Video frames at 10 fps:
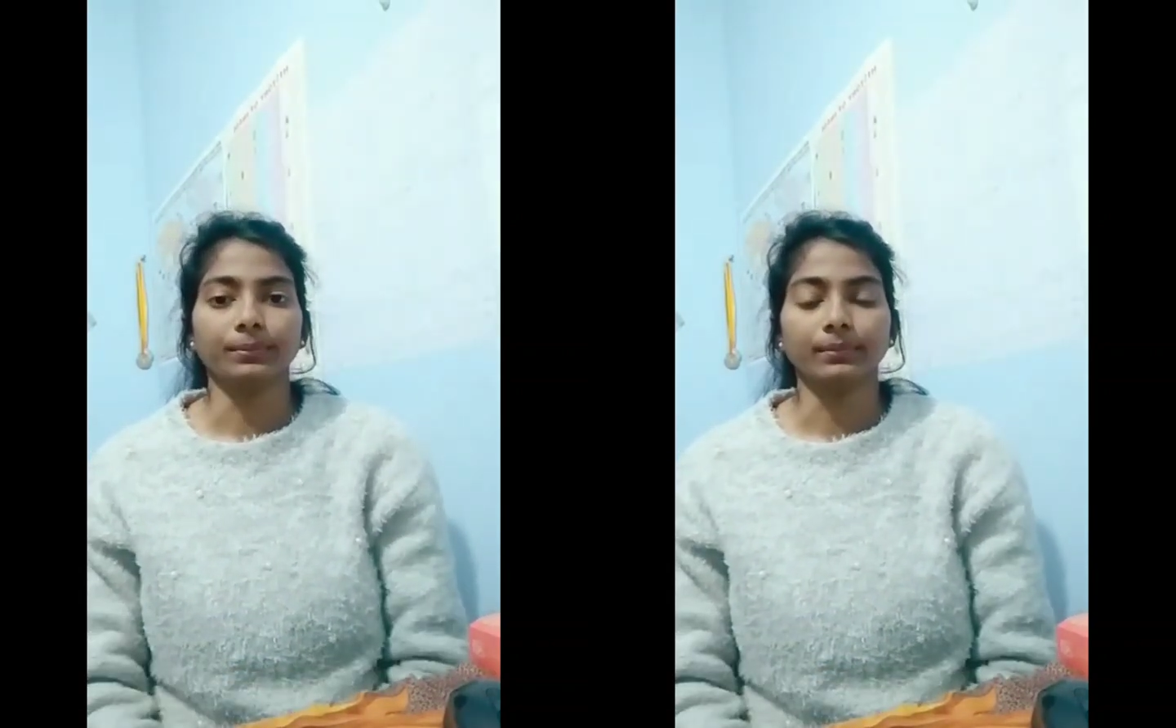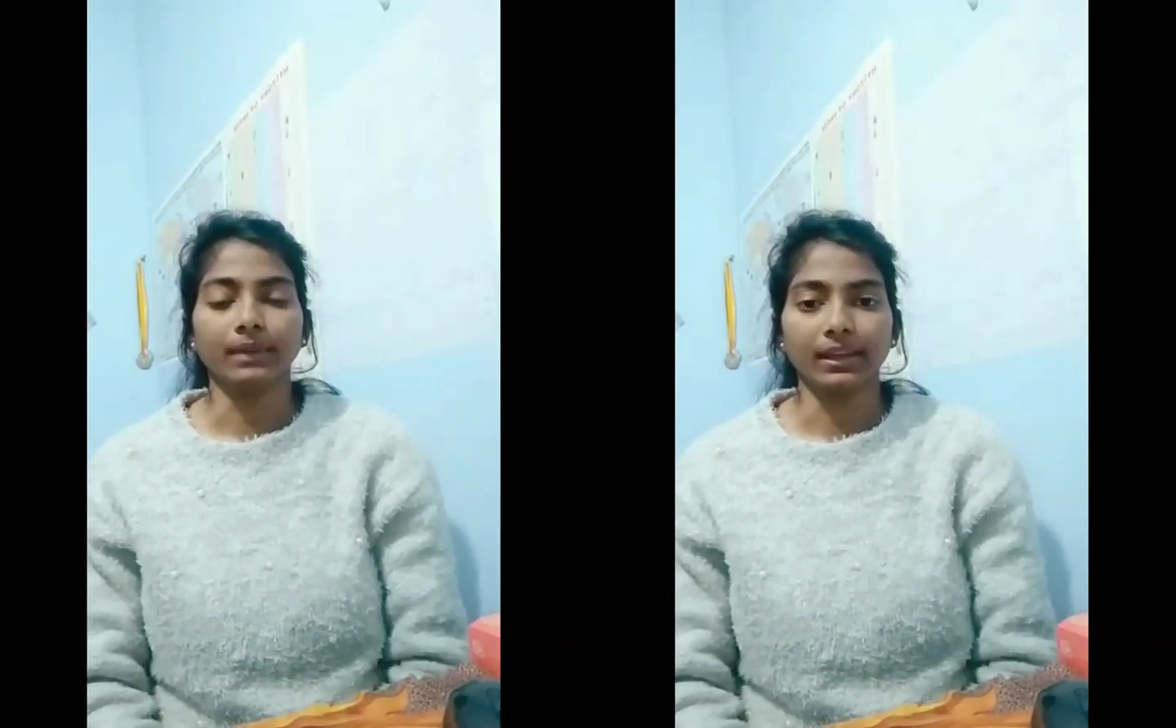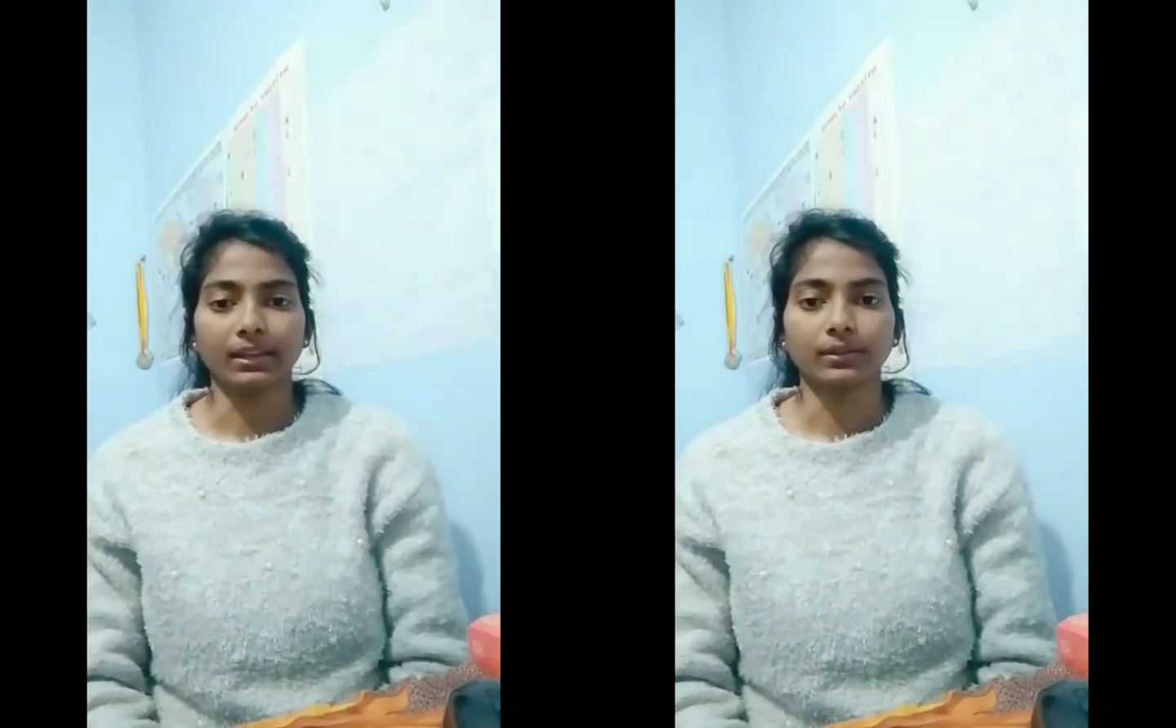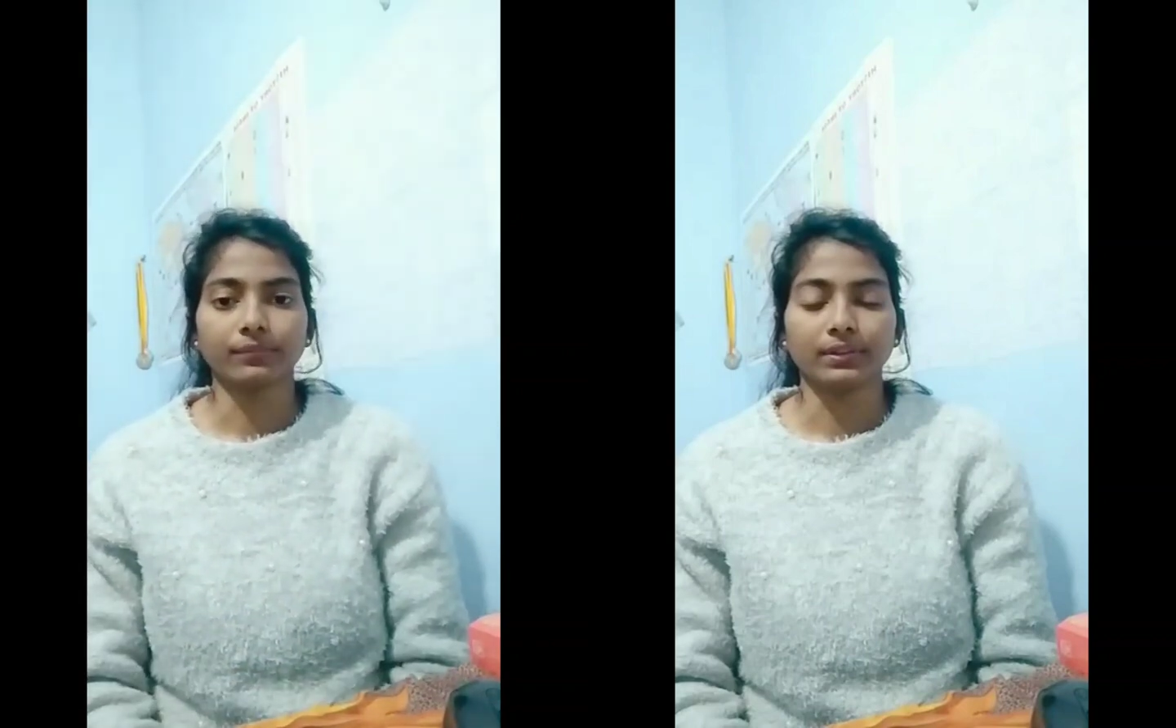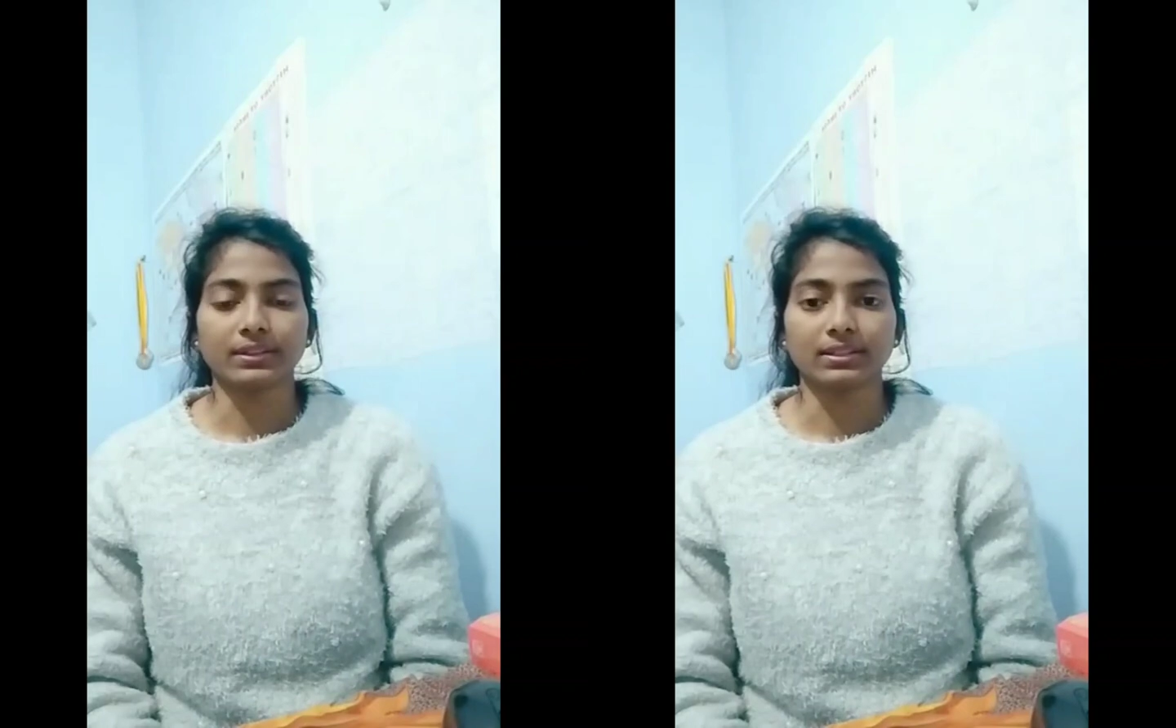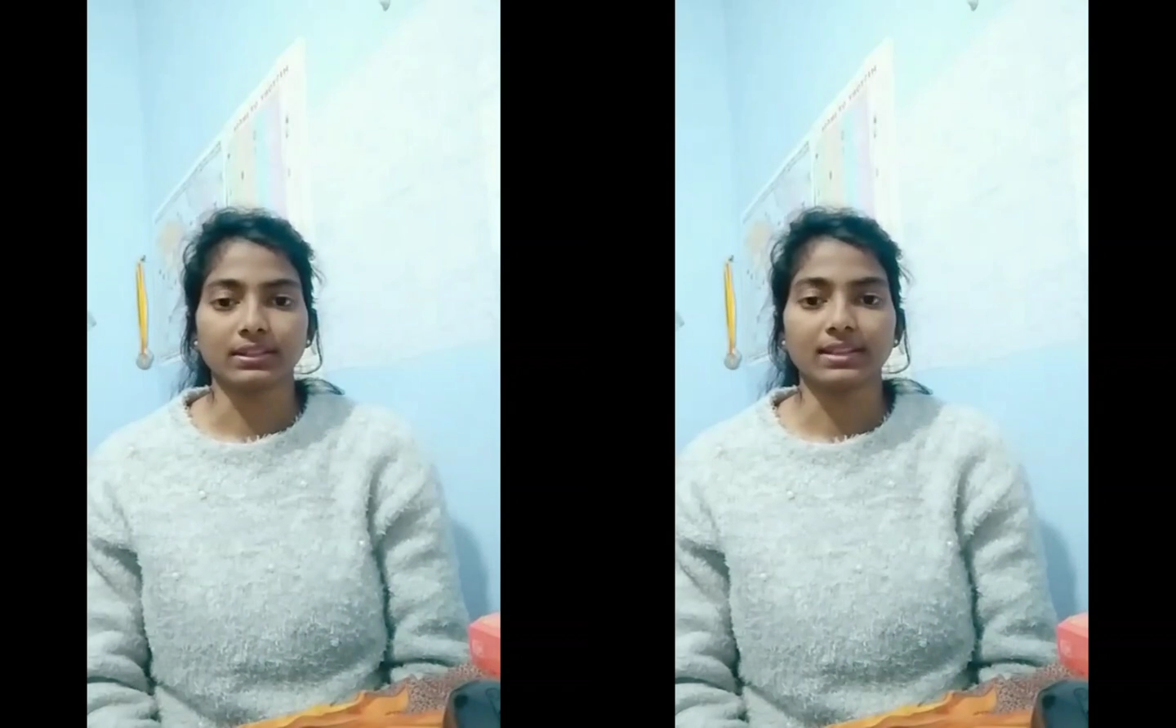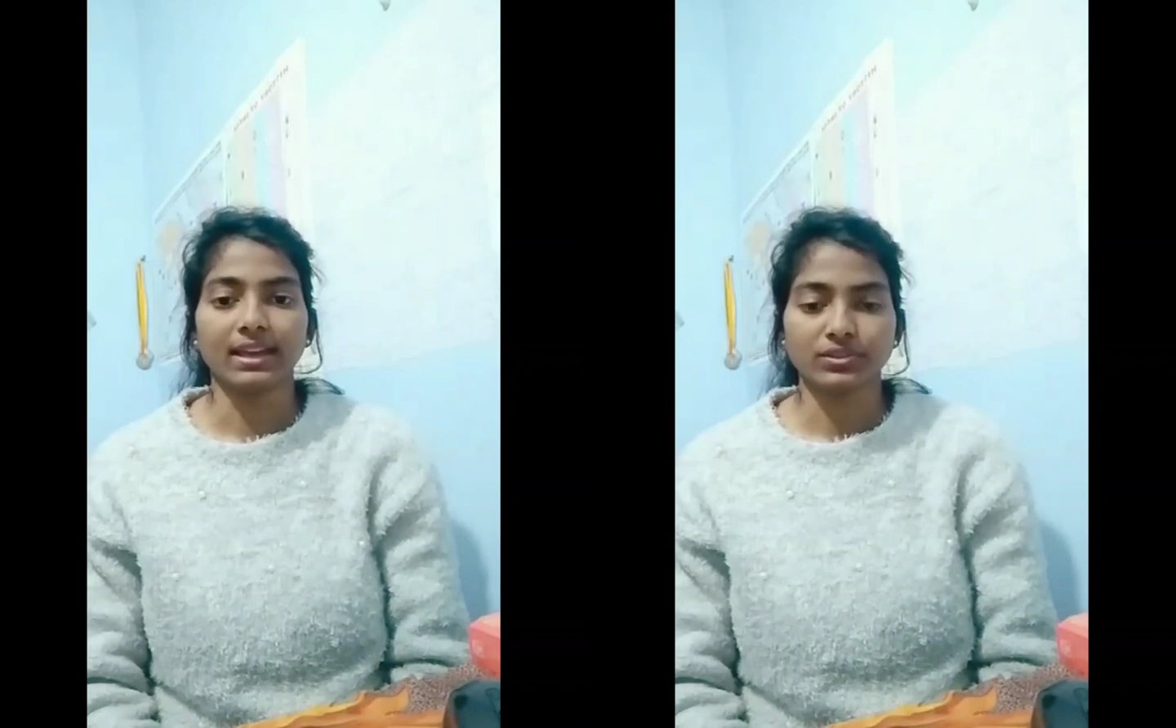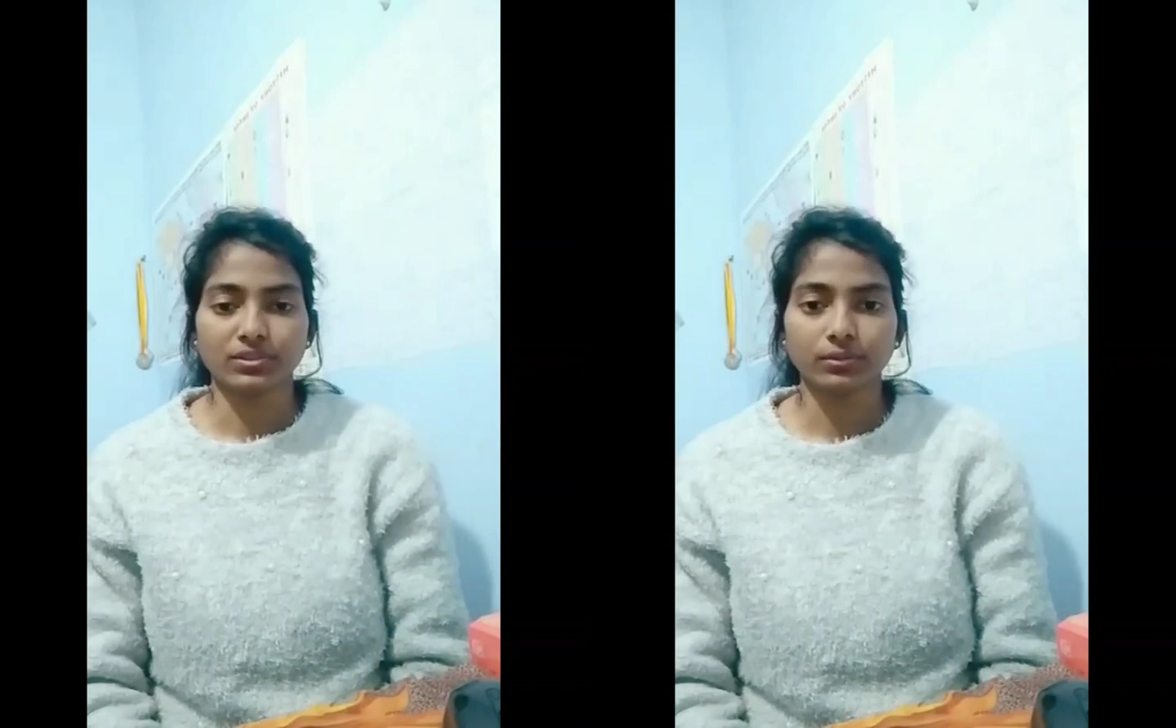like first is
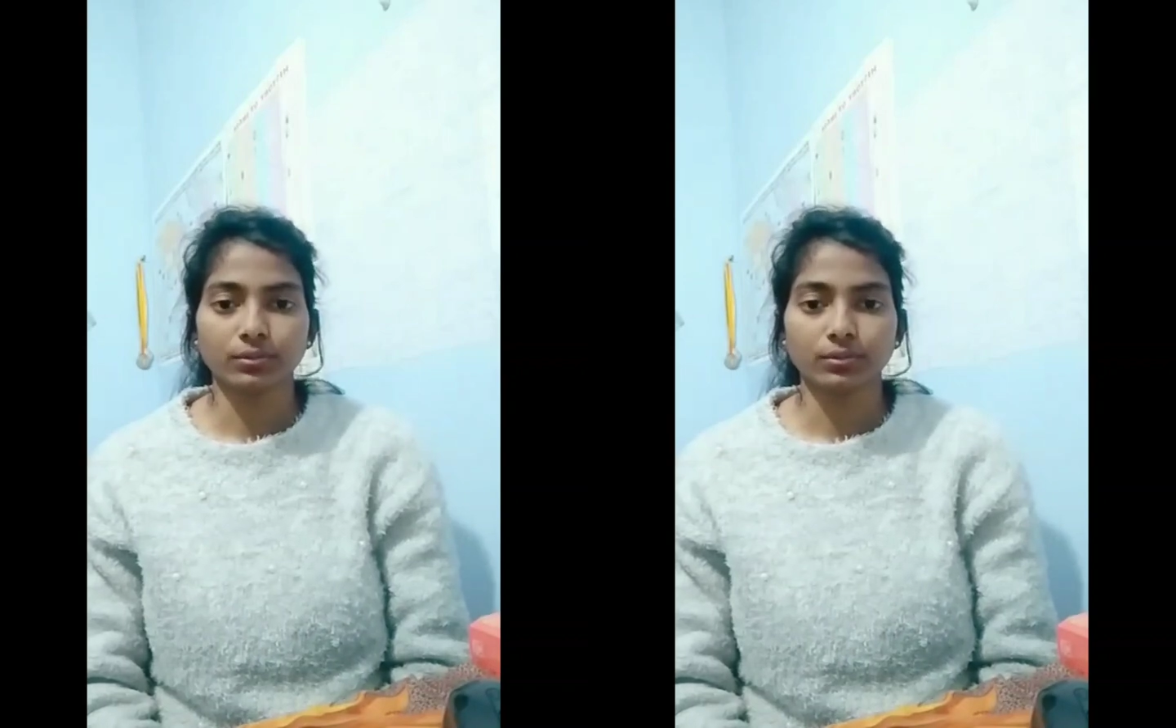ST